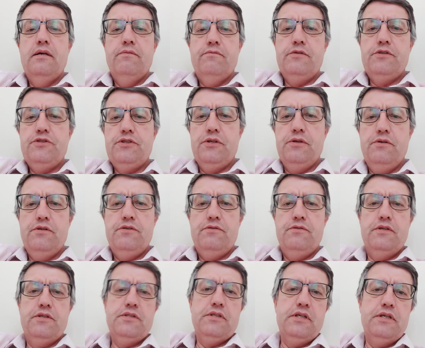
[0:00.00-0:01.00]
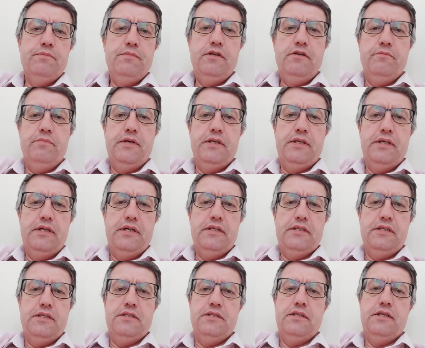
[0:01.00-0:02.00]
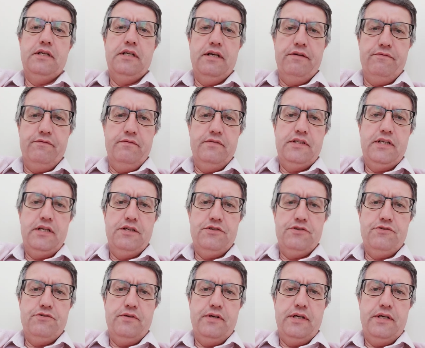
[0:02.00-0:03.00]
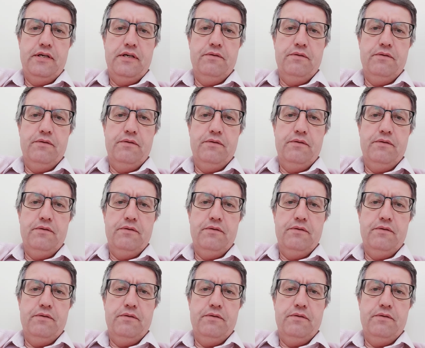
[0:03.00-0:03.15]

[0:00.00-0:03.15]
The Jews, for example, have been here since the 11th century,